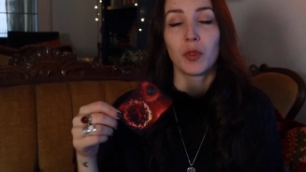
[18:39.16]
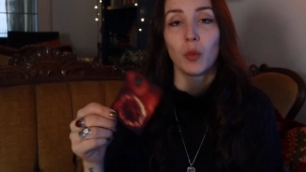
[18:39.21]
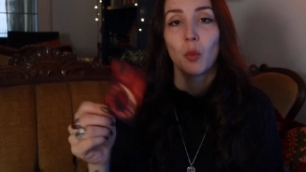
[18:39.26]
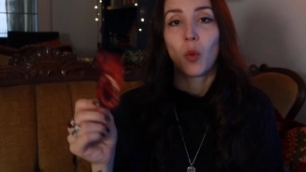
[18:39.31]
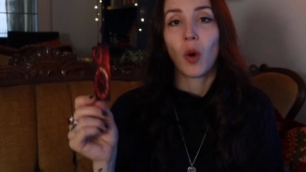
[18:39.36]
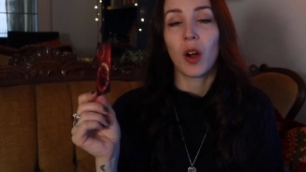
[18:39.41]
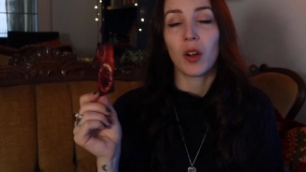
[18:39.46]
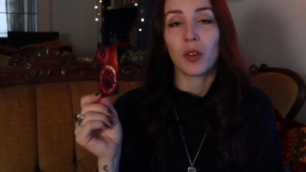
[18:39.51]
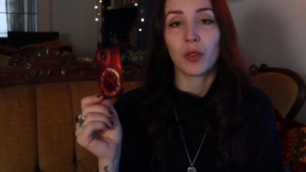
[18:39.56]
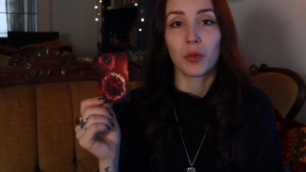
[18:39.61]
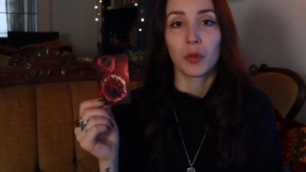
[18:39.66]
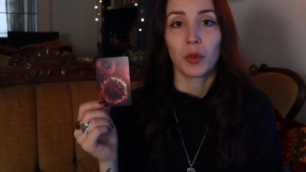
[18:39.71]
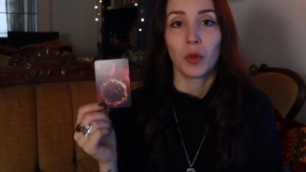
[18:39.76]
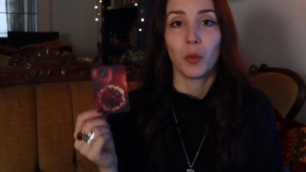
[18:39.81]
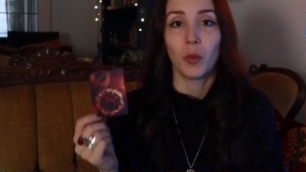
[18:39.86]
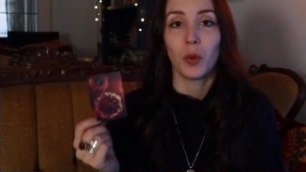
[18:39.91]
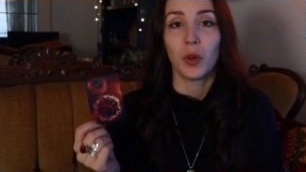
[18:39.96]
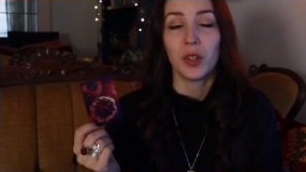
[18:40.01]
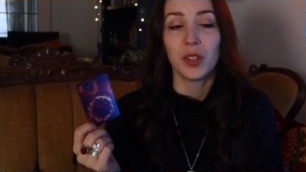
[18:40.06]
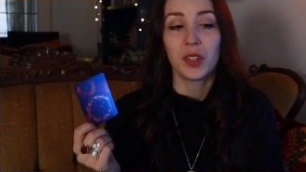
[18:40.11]
the walk through the
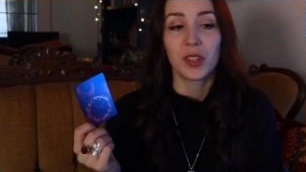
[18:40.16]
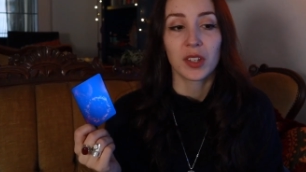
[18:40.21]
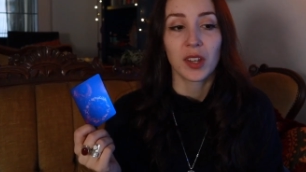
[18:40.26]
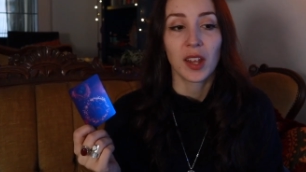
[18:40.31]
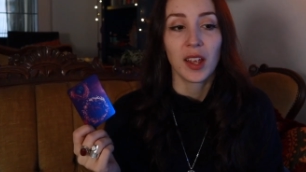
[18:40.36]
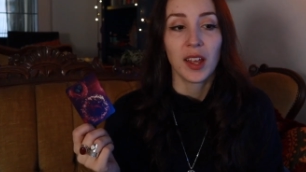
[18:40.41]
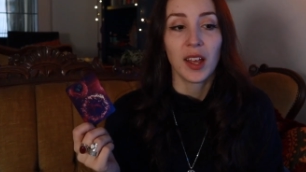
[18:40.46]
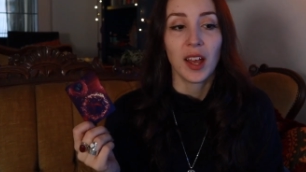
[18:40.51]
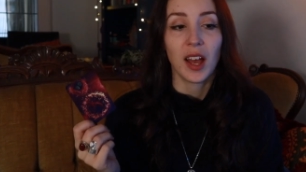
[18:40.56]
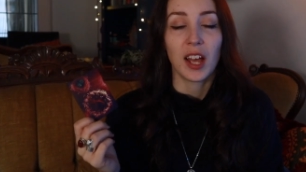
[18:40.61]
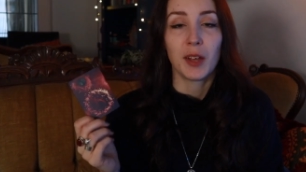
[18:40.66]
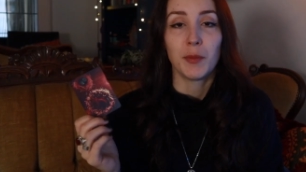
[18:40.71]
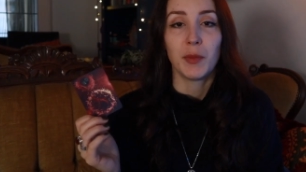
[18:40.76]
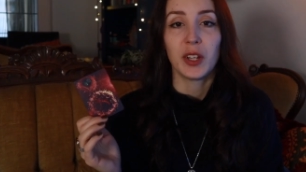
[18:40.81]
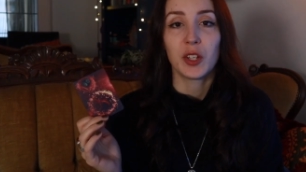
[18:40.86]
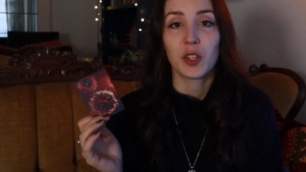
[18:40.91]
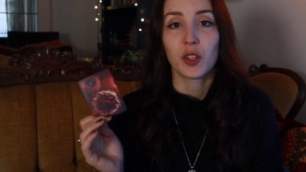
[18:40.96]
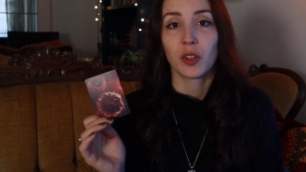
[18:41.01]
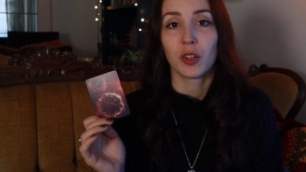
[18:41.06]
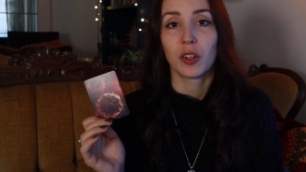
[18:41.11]
woods, I
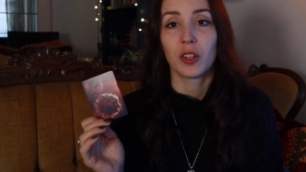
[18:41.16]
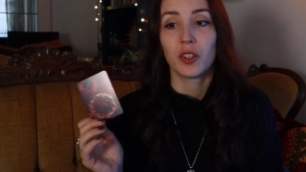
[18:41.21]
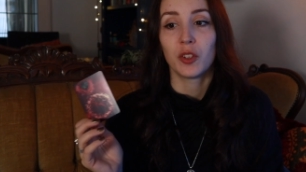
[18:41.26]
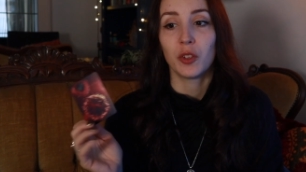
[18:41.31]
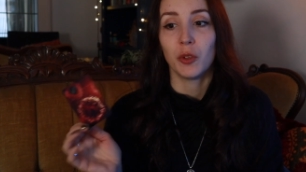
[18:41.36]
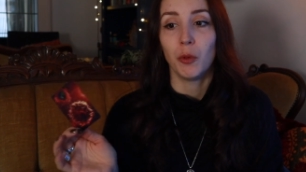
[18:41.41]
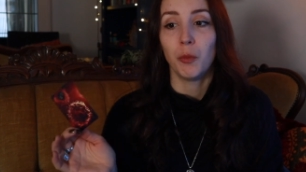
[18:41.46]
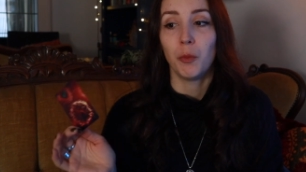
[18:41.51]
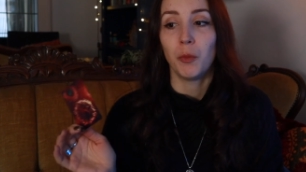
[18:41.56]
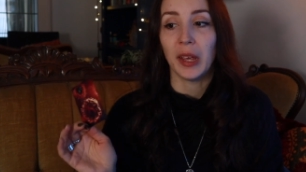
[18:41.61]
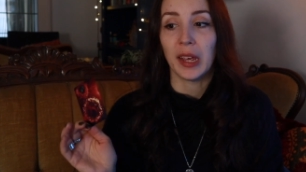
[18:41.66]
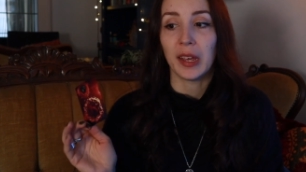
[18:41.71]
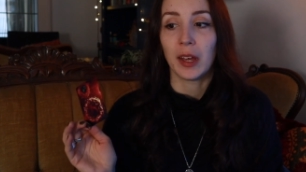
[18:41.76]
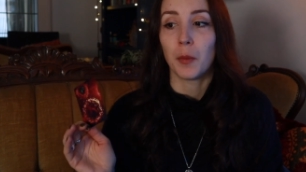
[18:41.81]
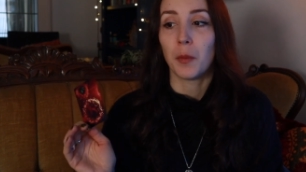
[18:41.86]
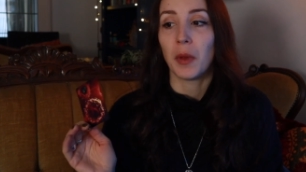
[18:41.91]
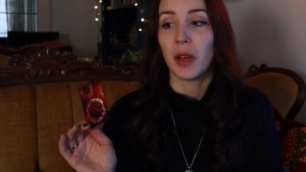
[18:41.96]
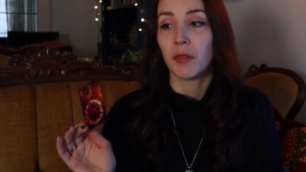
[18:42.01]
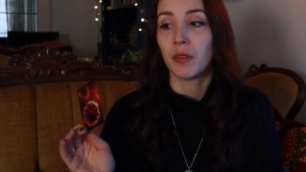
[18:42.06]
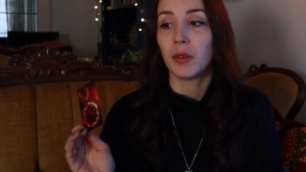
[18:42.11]
made sure to pick
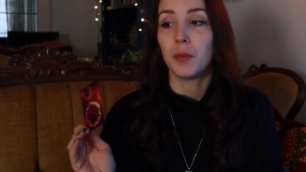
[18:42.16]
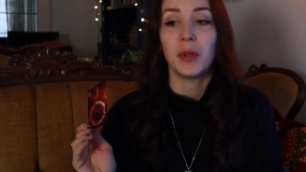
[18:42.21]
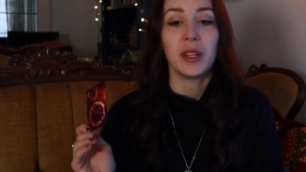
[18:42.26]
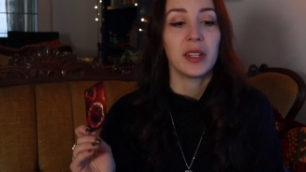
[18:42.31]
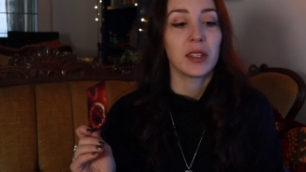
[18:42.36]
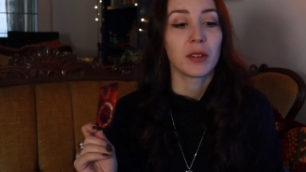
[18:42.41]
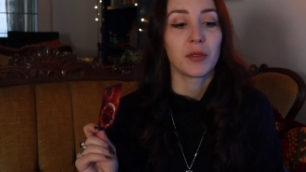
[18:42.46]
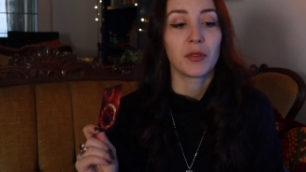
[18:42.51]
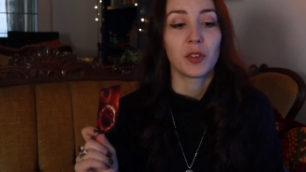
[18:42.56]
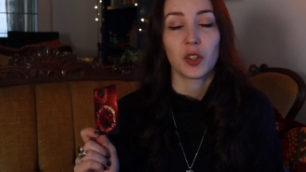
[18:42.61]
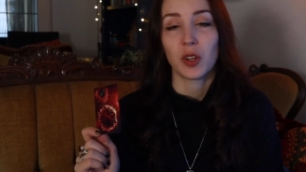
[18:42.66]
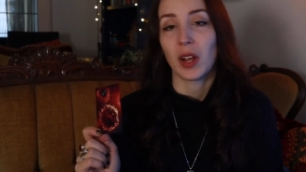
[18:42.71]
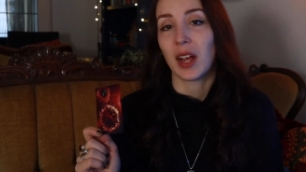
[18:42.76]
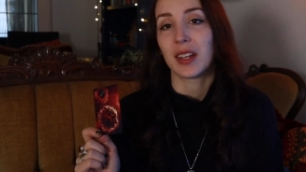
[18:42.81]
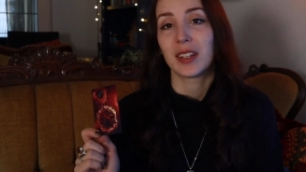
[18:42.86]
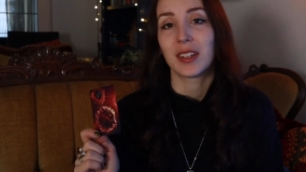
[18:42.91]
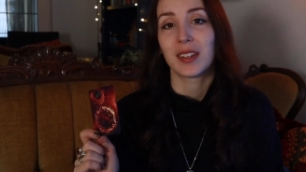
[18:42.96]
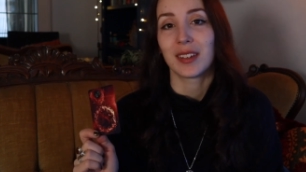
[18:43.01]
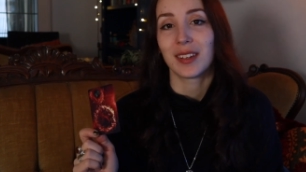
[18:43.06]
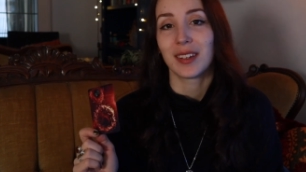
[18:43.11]
up every piece of
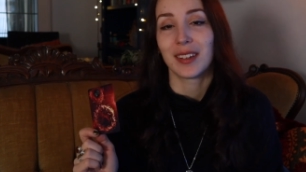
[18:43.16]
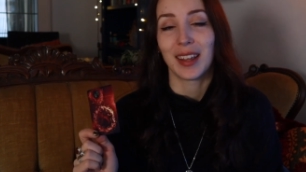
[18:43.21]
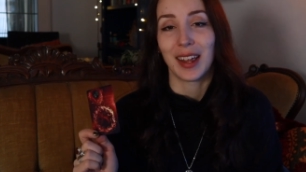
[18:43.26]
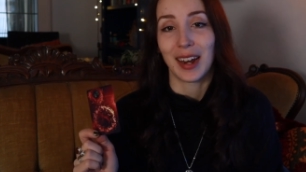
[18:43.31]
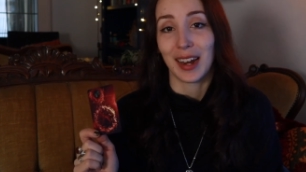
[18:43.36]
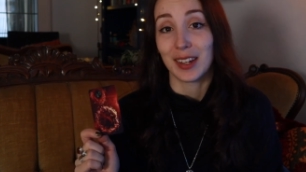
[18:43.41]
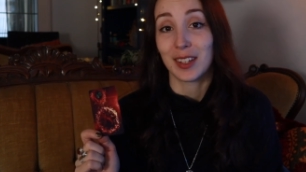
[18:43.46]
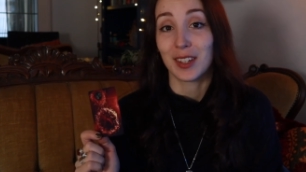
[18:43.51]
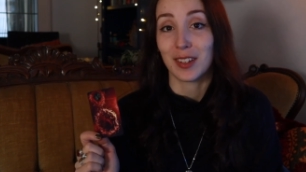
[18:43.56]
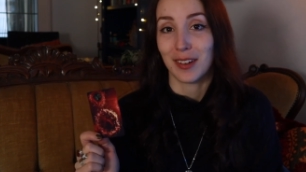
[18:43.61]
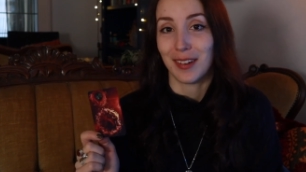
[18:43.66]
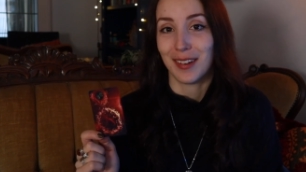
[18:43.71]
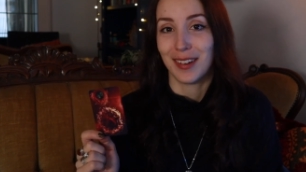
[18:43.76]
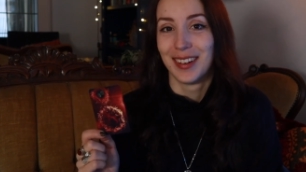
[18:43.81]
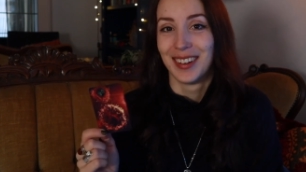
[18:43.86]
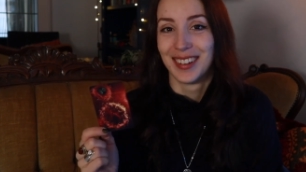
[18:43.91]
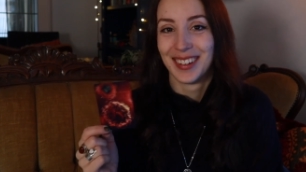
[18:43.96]
trash that I saw.